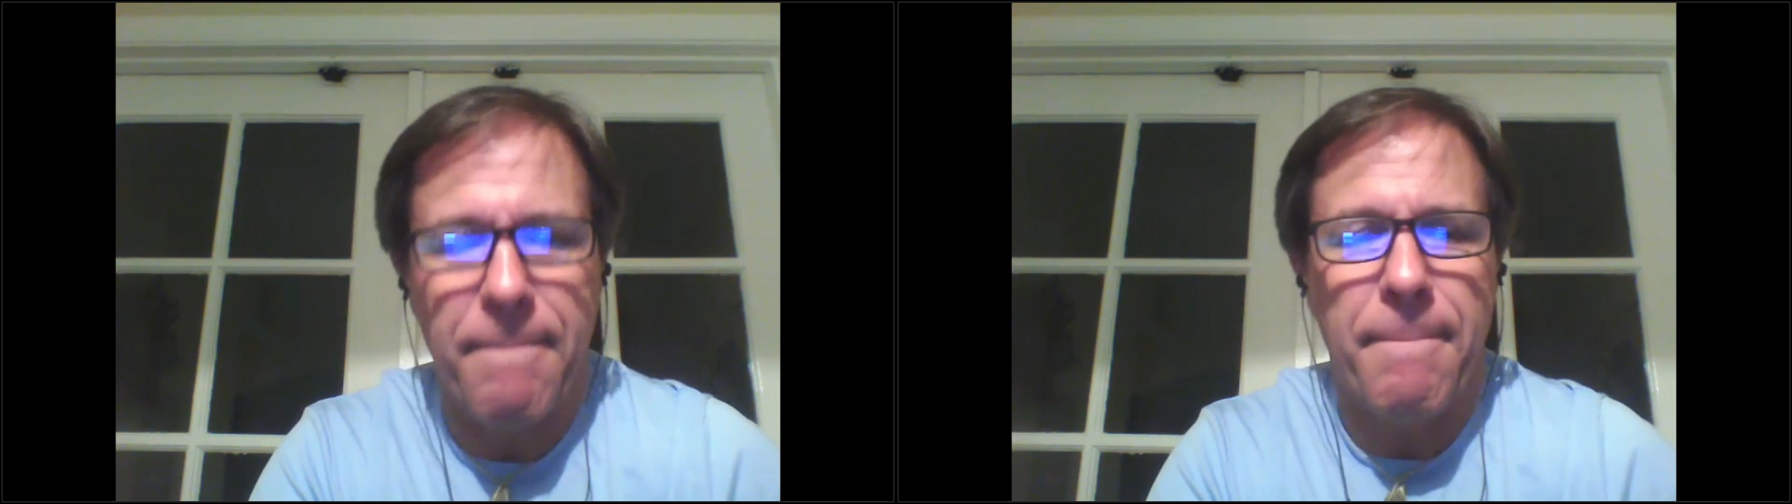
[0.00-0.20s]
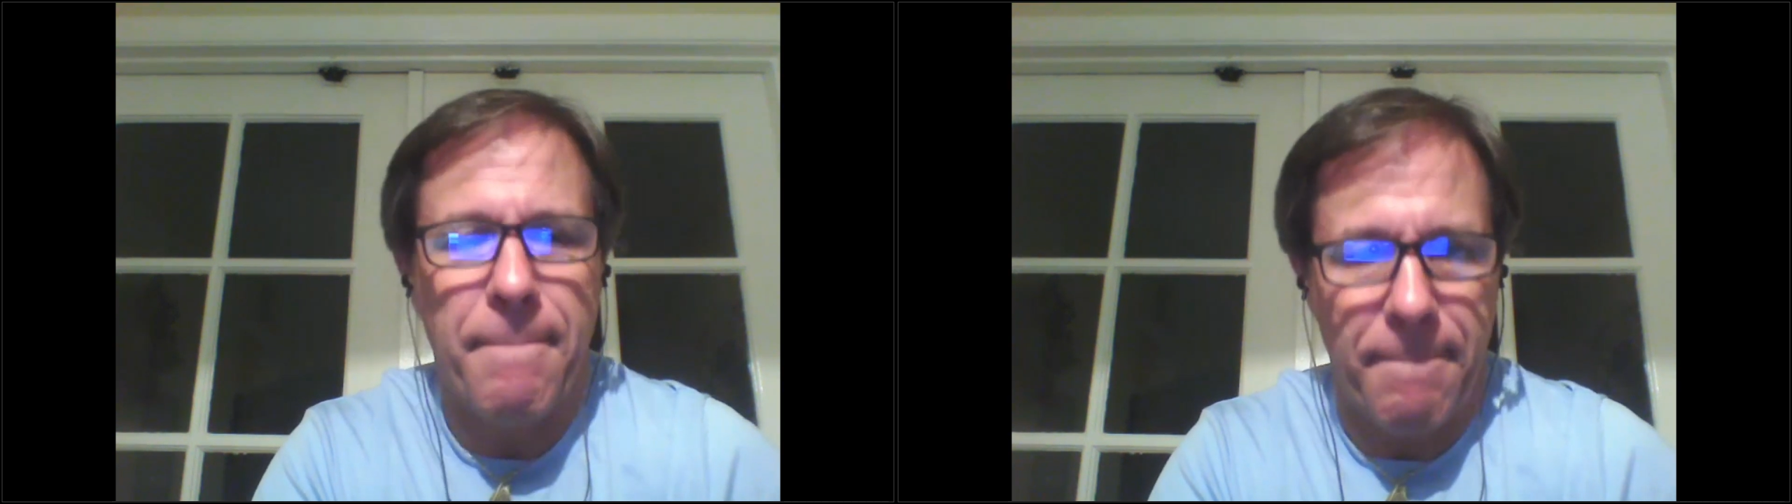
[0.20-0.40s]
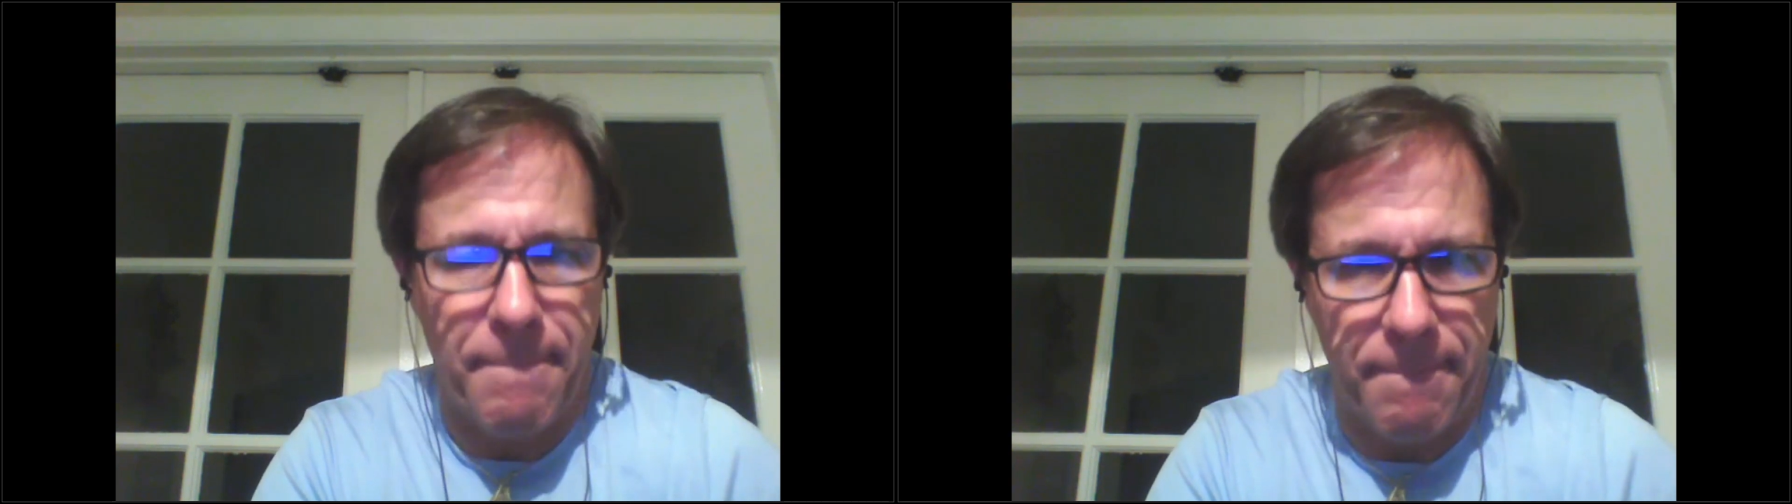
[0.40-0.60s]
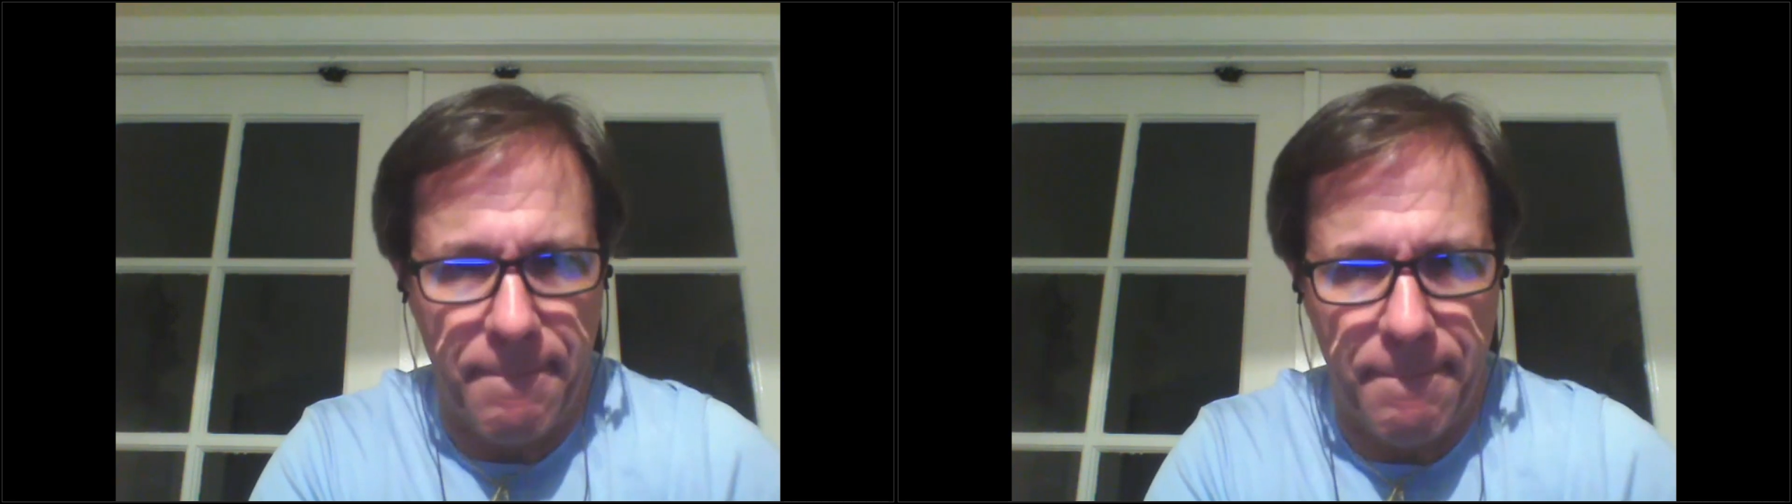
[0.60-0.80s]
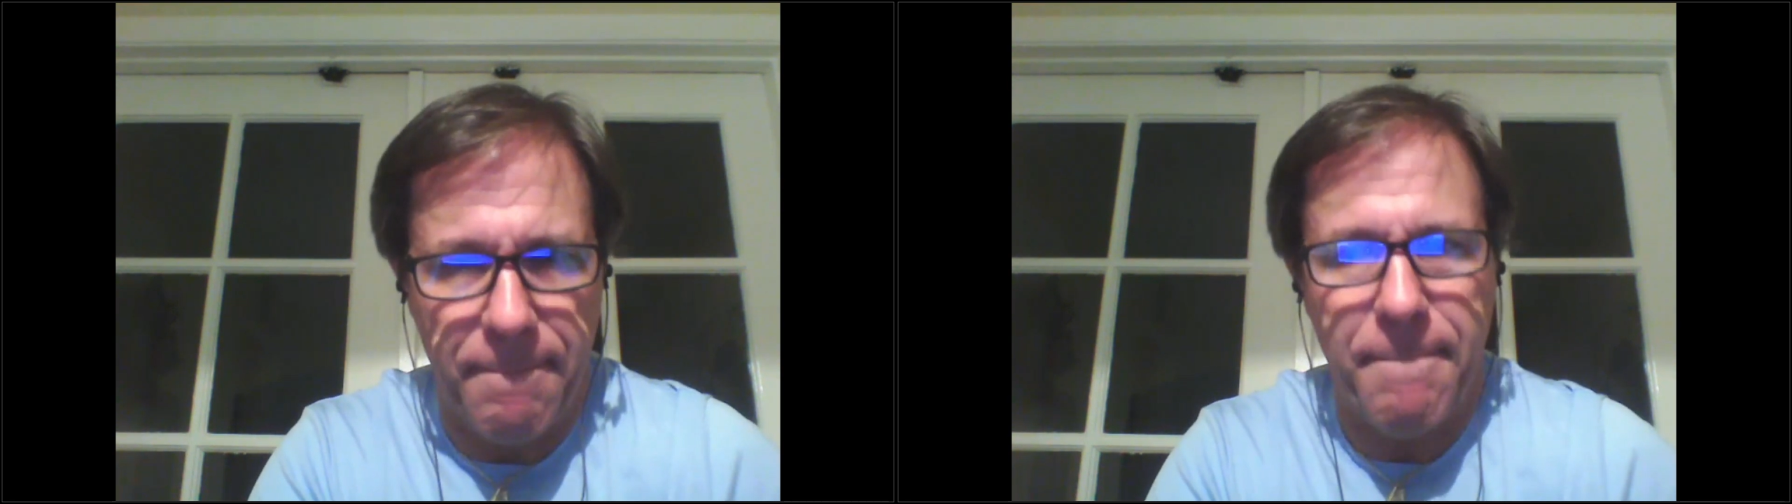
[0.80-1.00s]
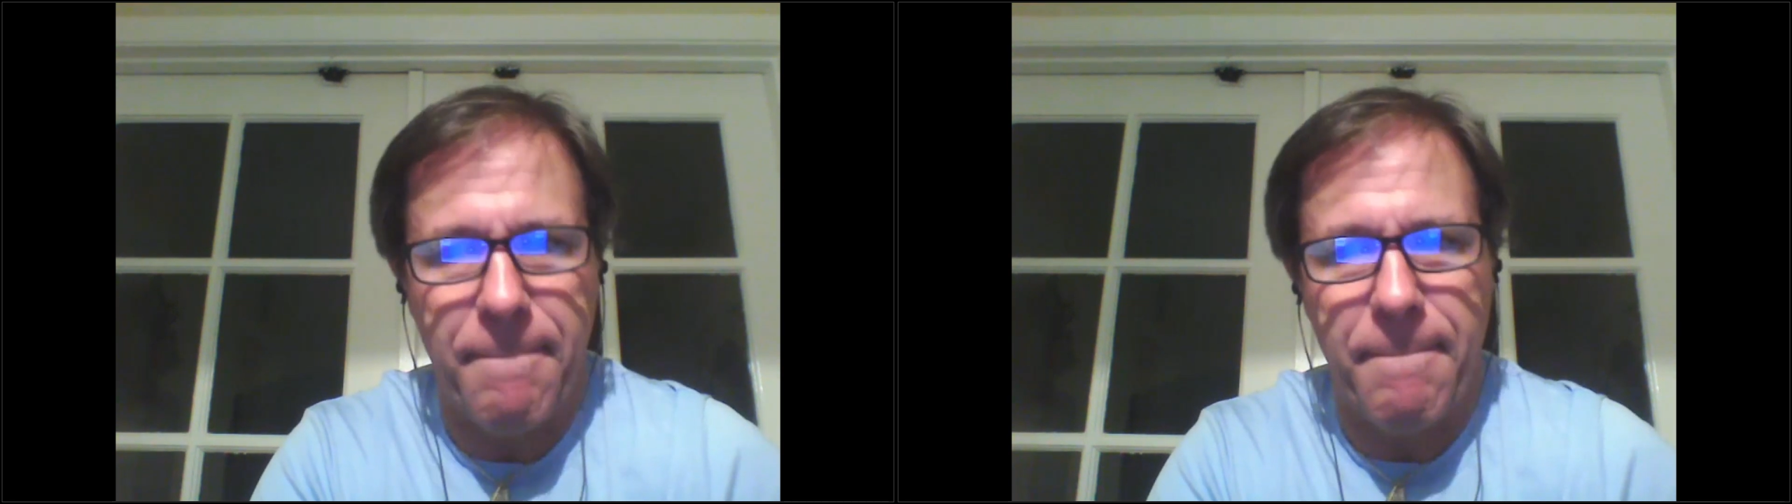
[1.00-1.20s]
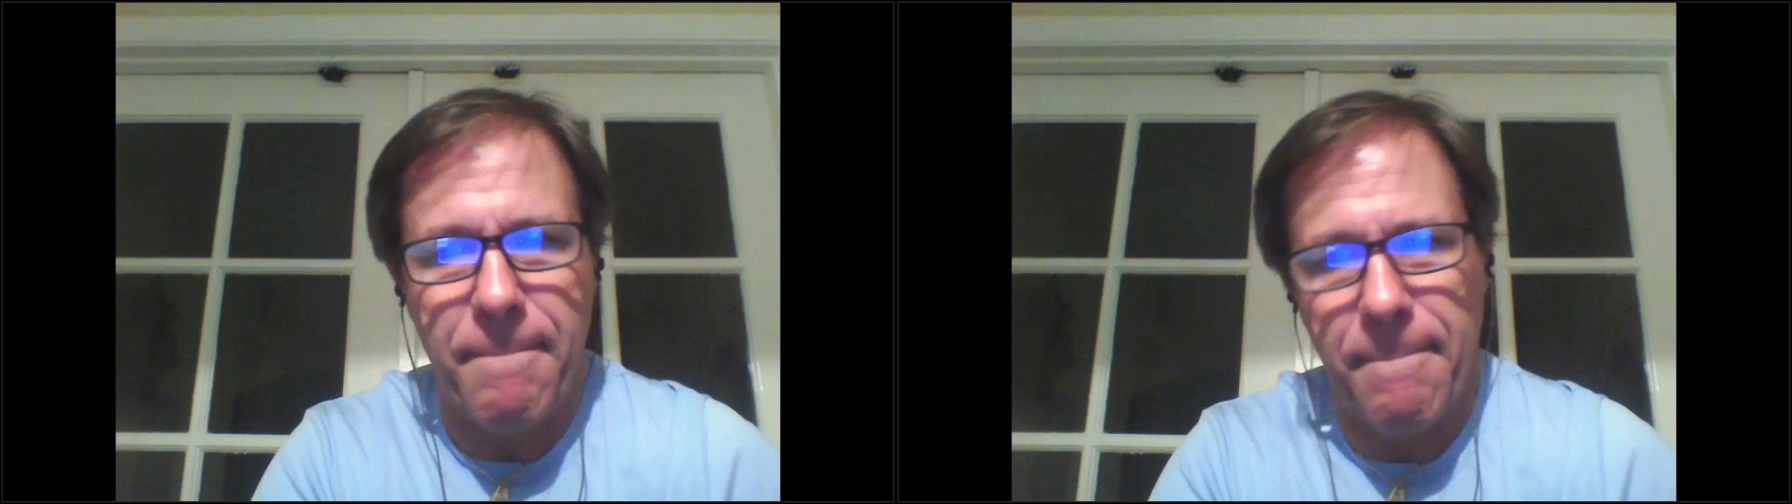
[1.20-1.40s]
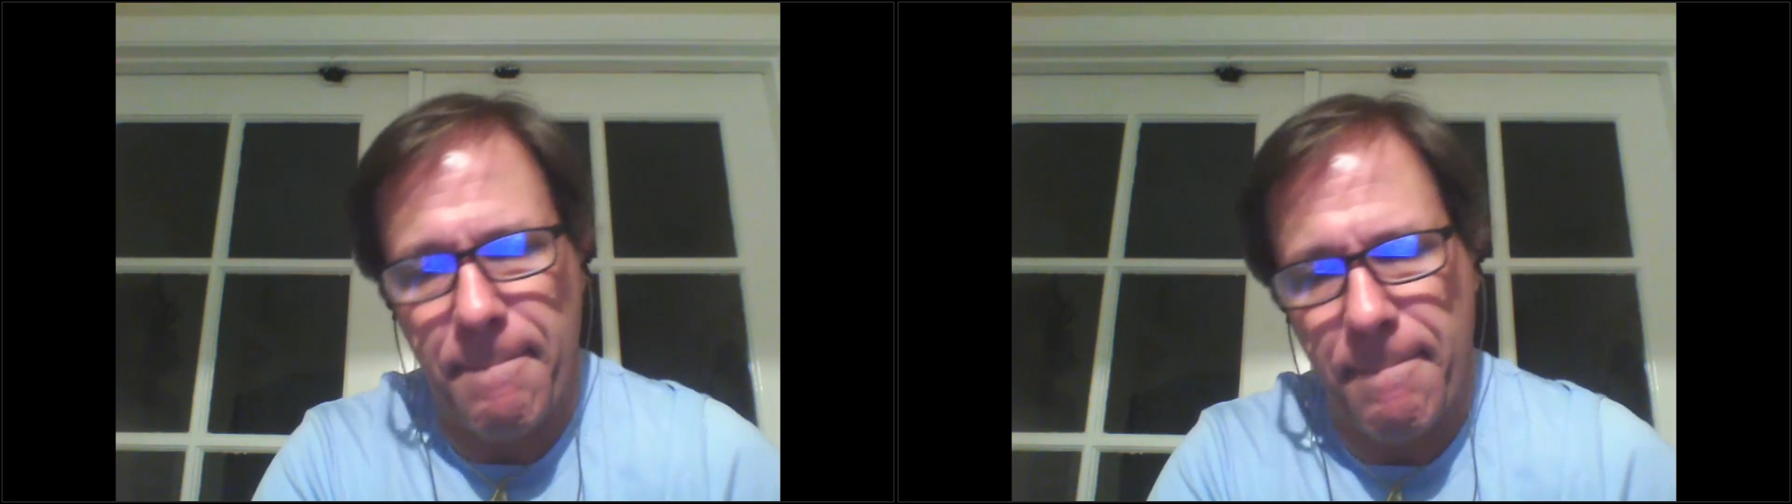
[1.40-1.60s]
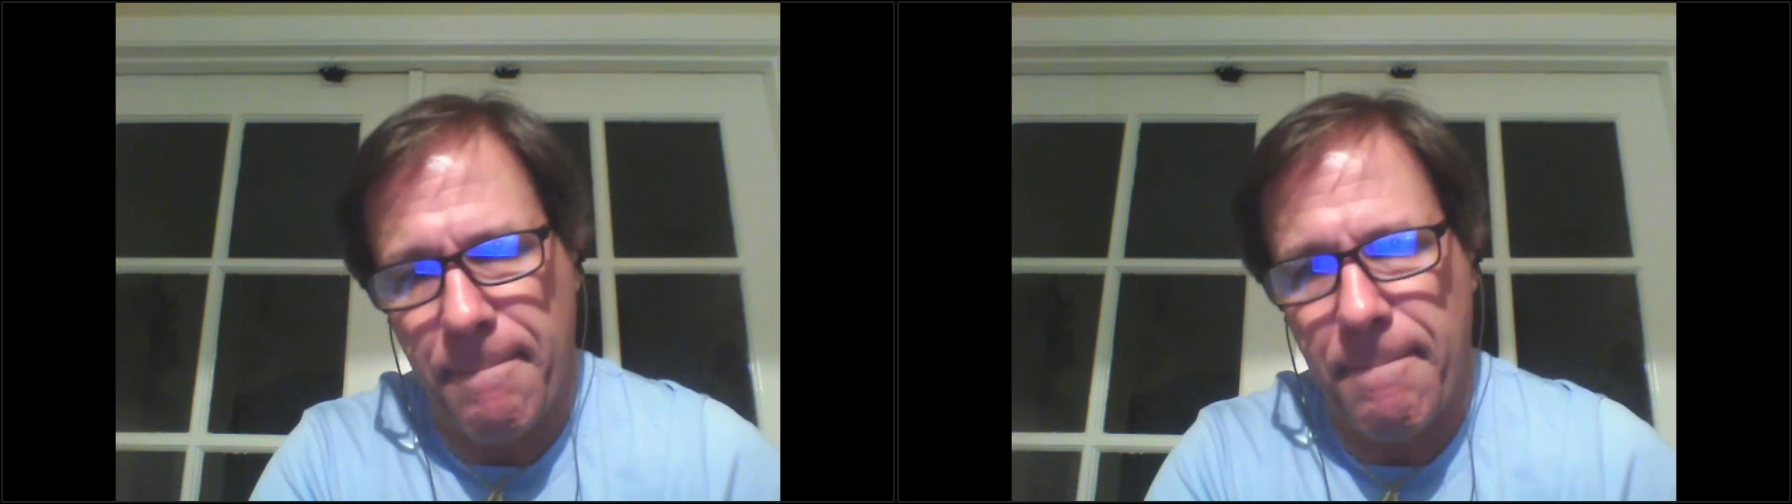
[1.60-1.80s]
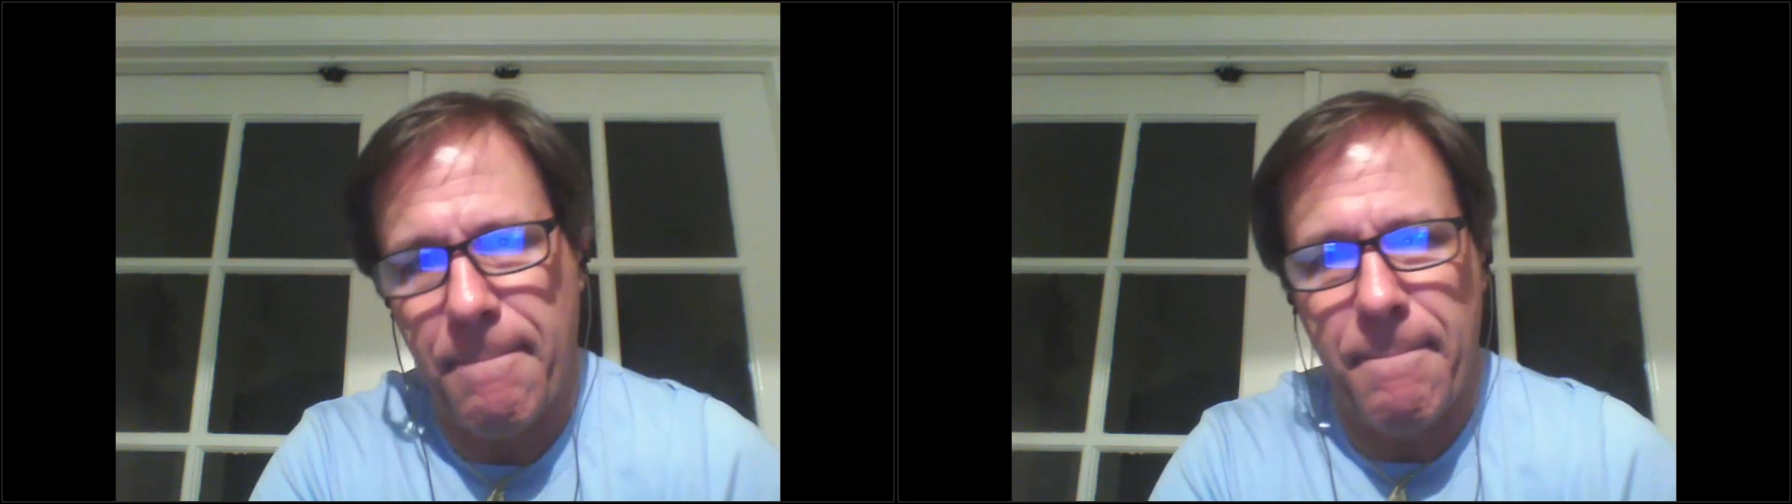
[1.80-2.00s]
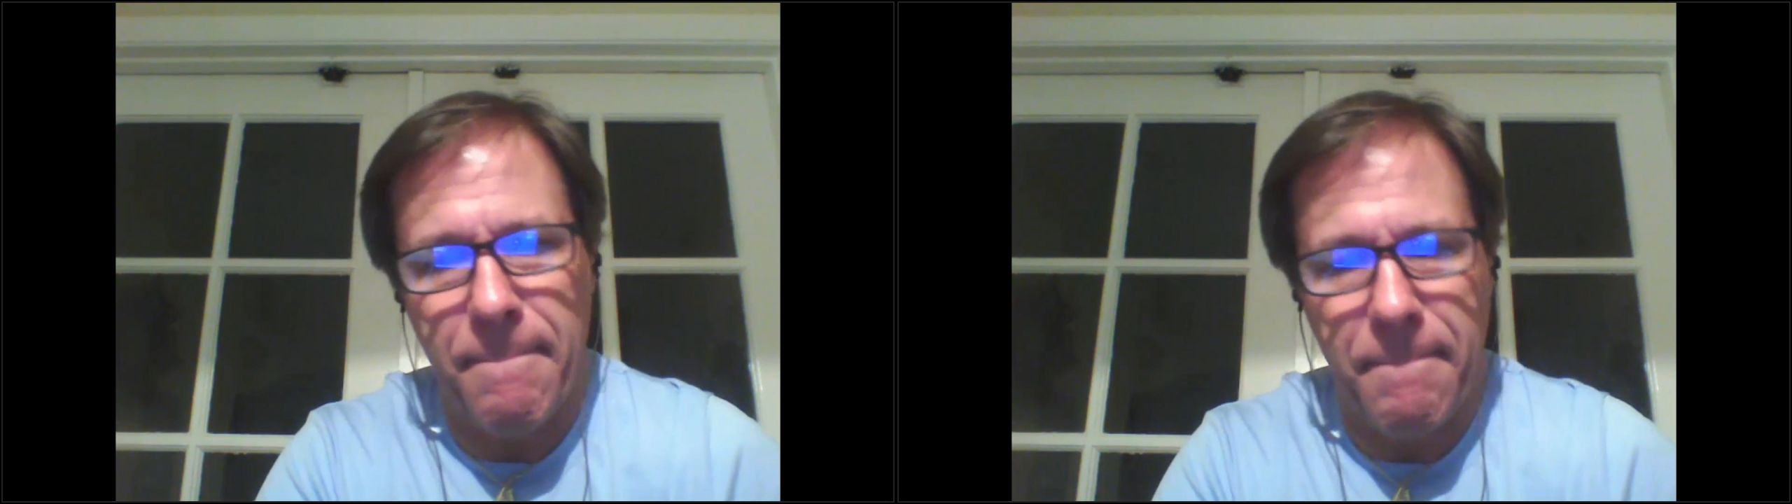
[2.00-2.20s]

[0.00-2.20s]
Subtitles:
of this discussion to a futures class, but